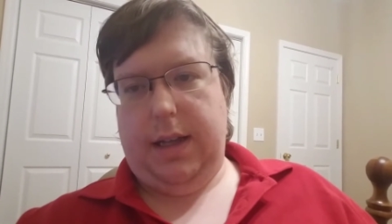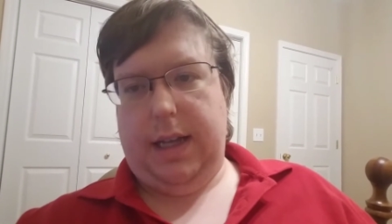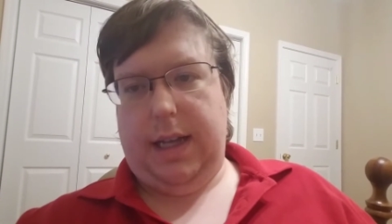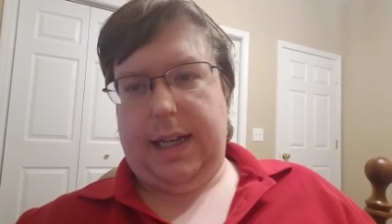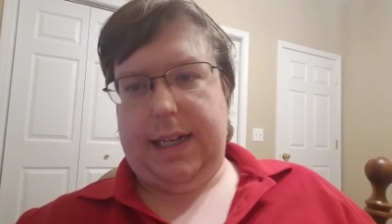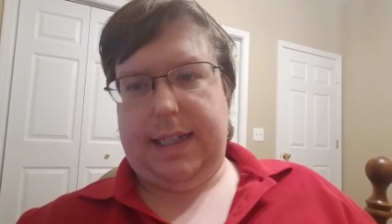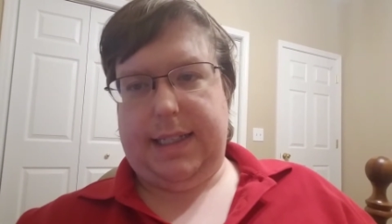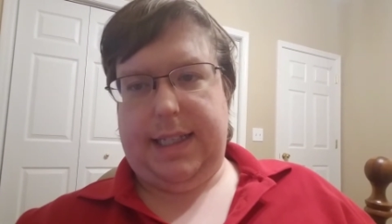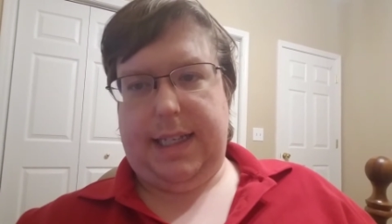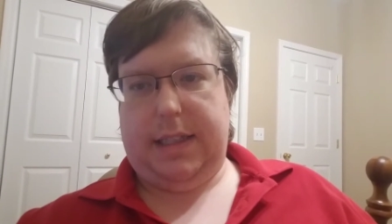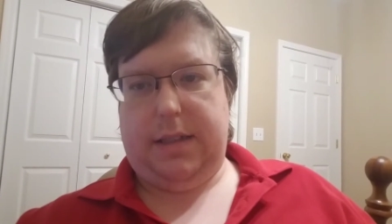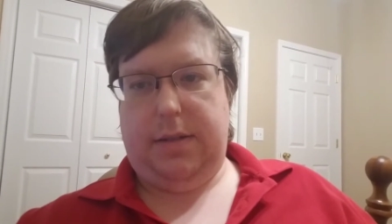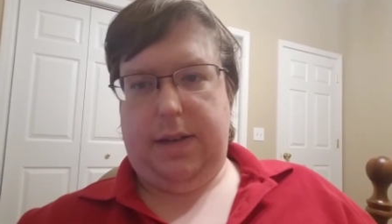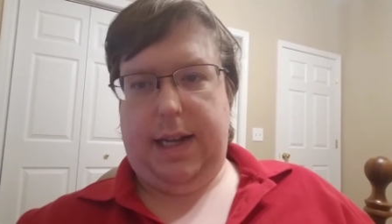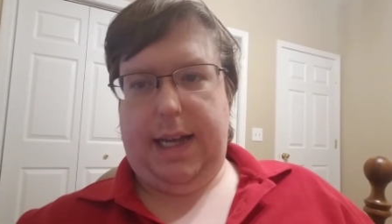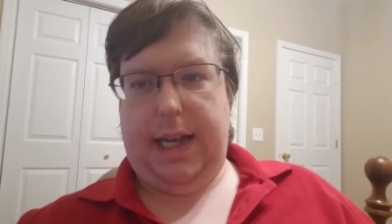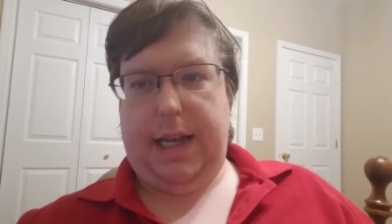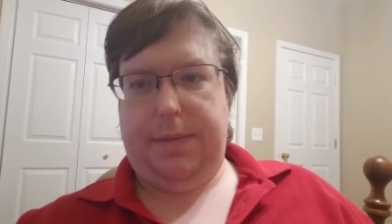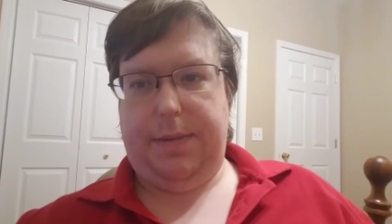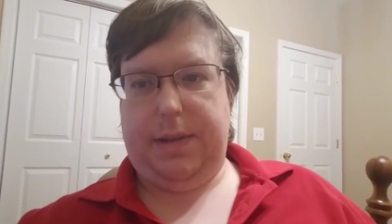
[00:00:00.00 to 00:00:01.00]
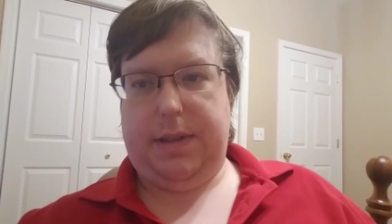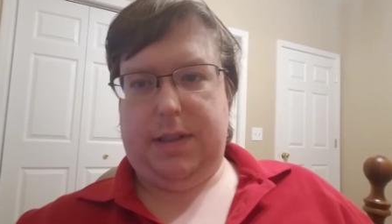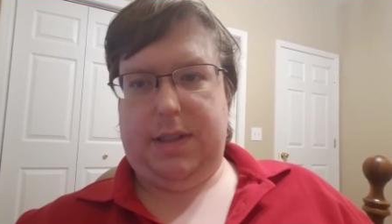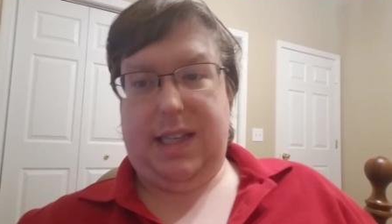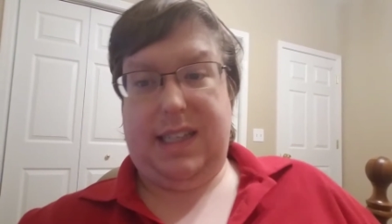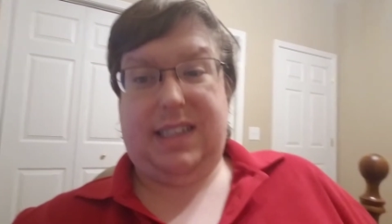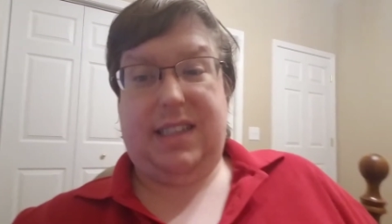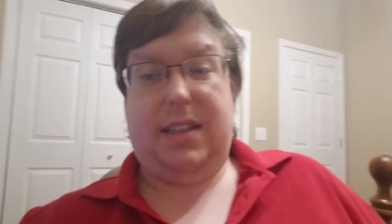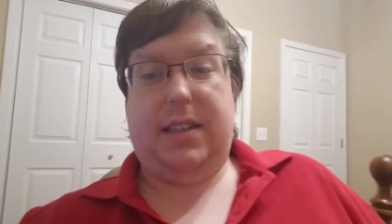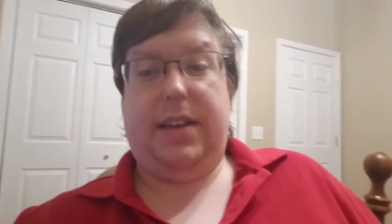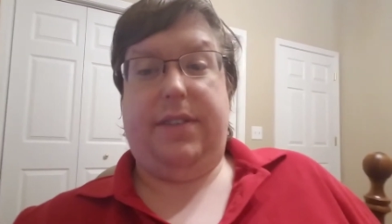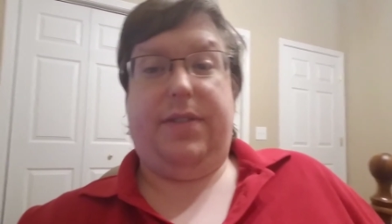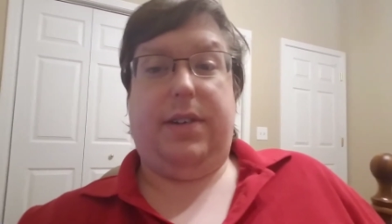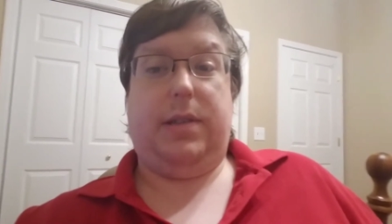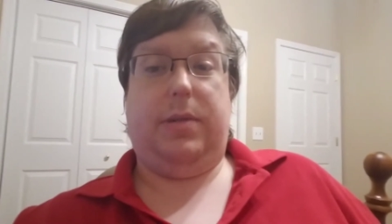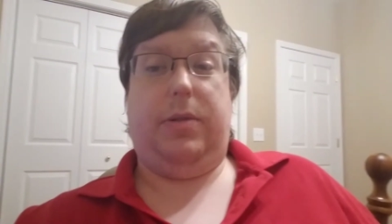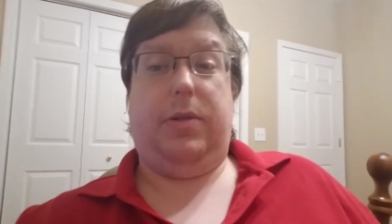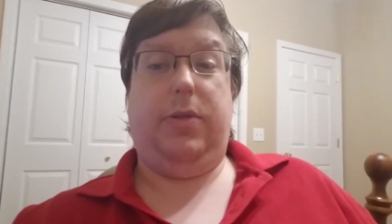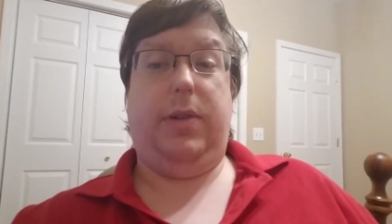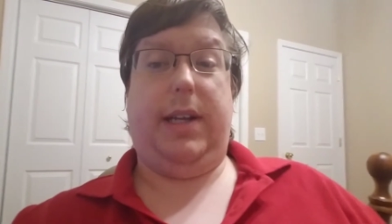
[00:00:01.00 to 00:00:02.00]
I guess that's what happens. That's the
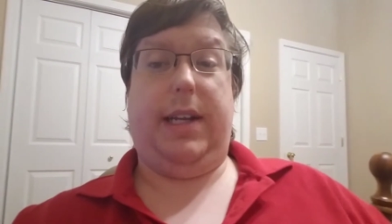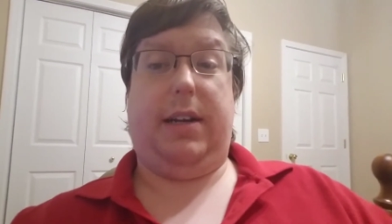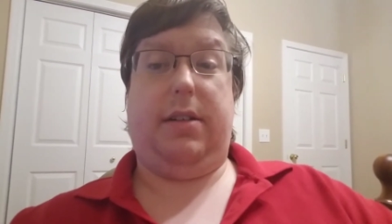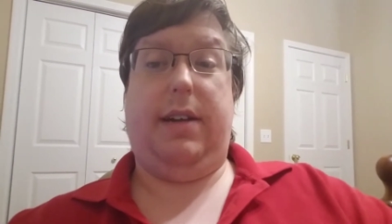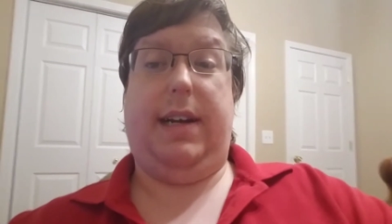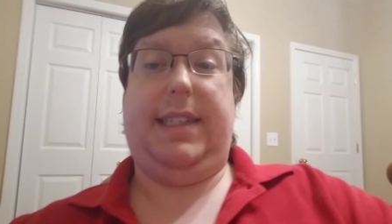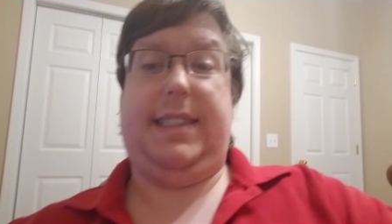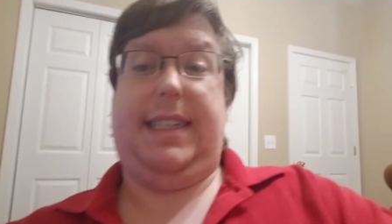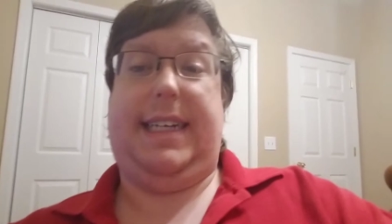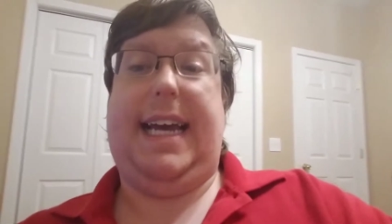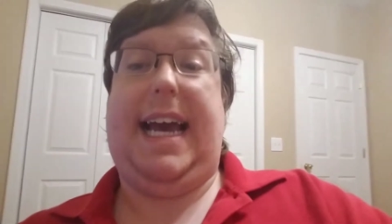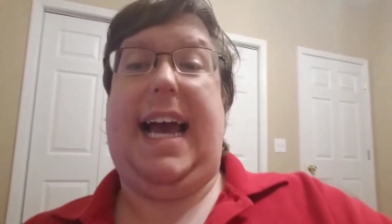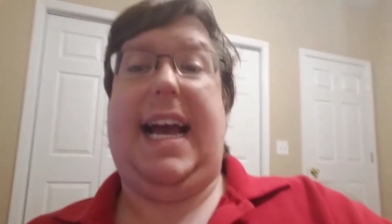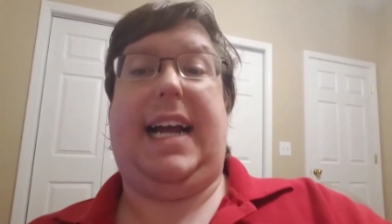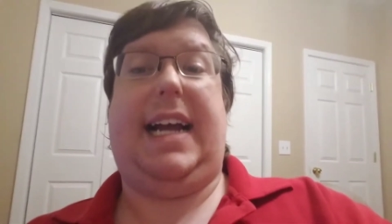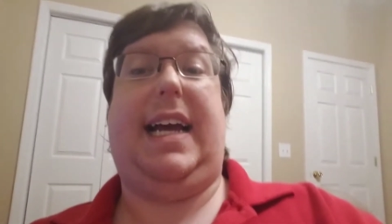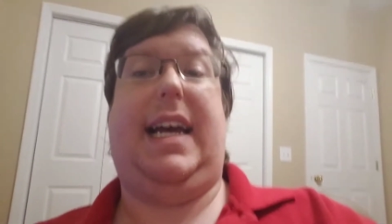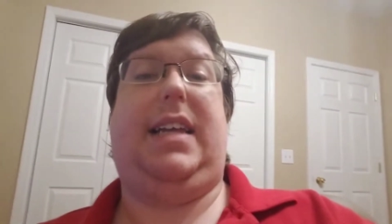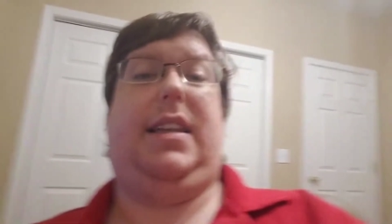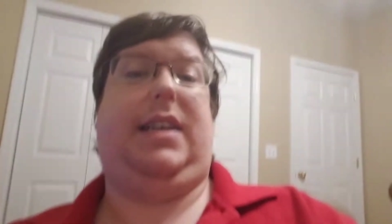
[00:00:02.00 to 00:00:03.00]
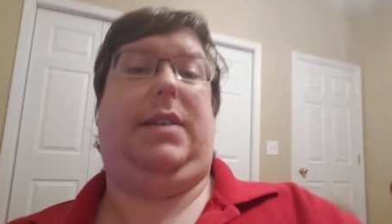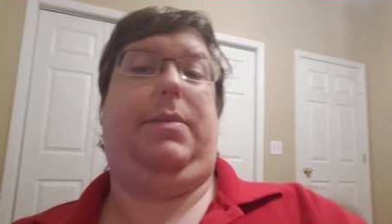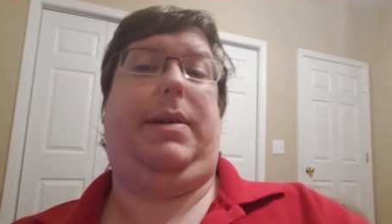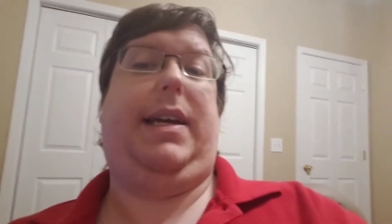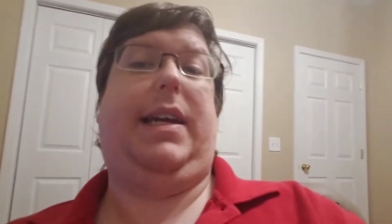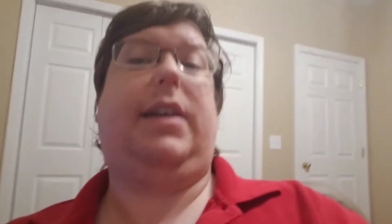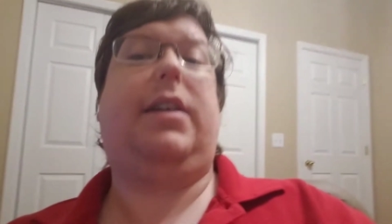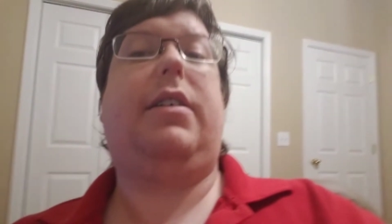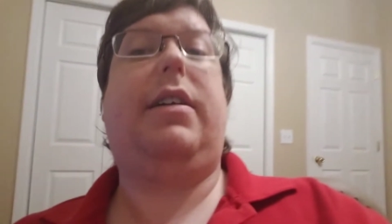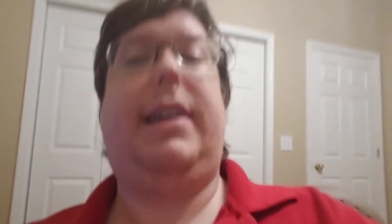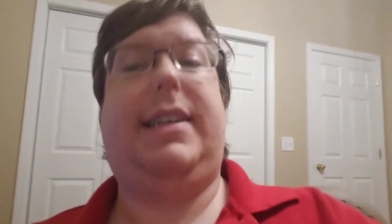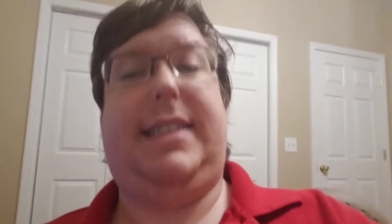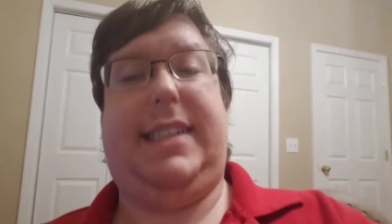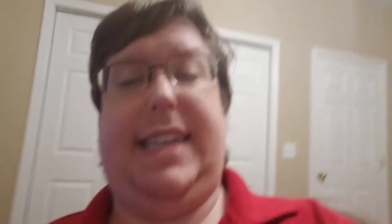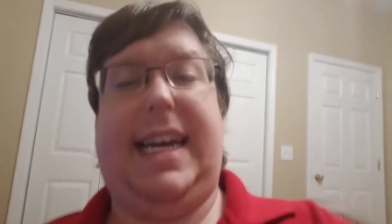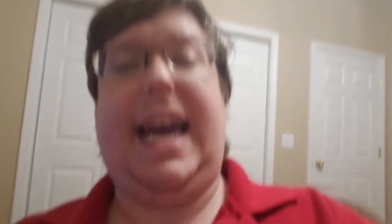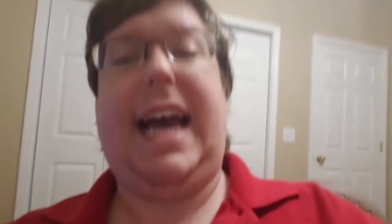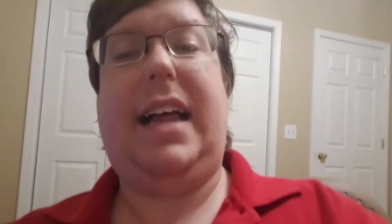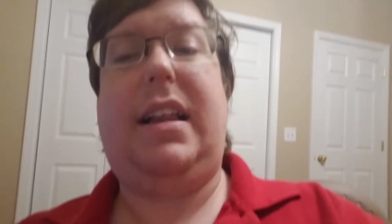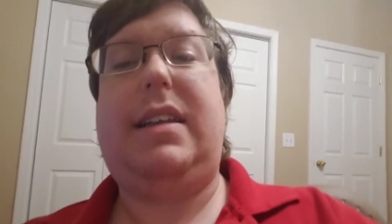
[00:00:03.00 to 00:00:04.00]
difference between a crazy cat guy like me and a crazy
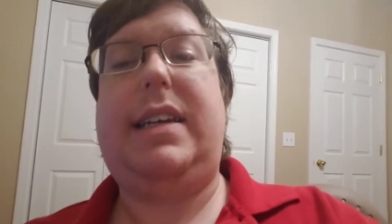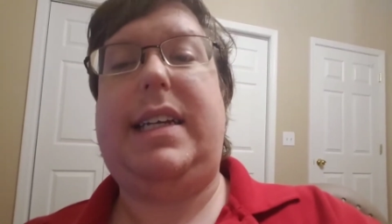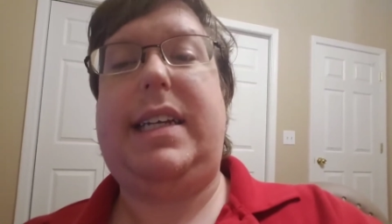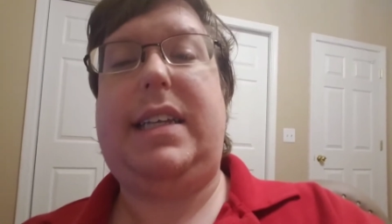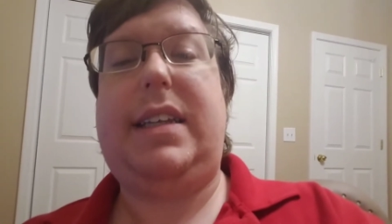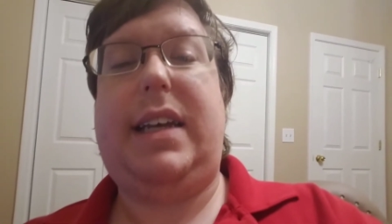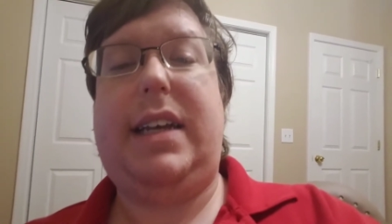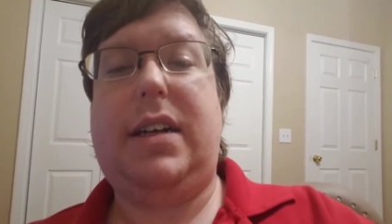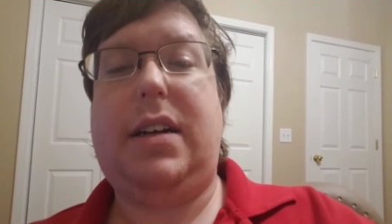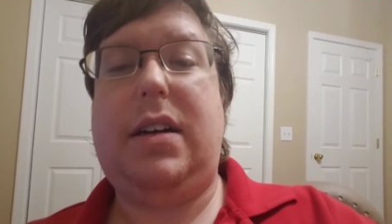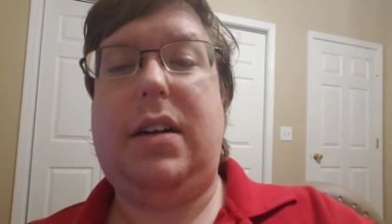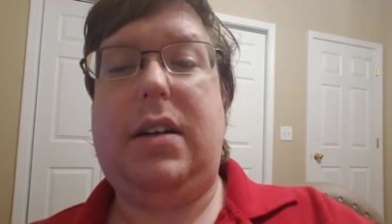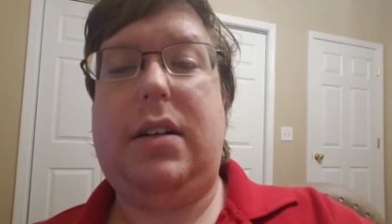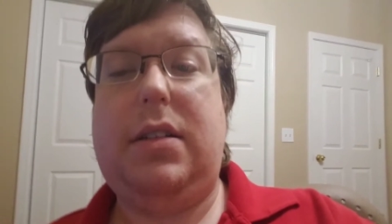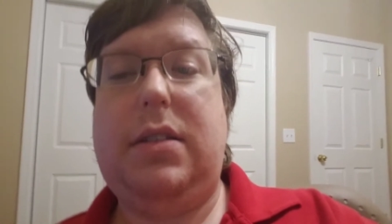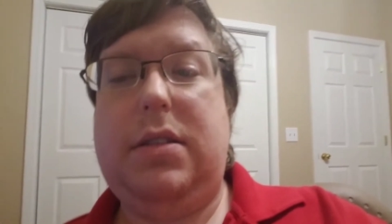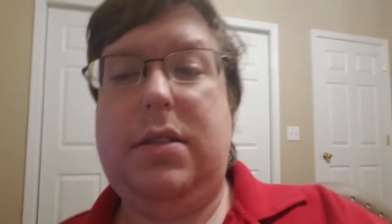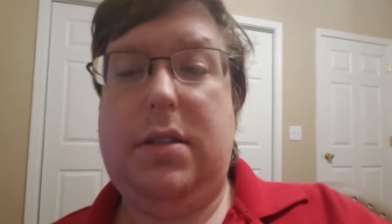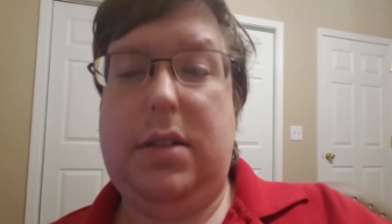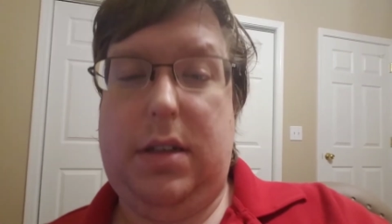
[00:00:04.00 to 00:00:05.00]
cat lady like her.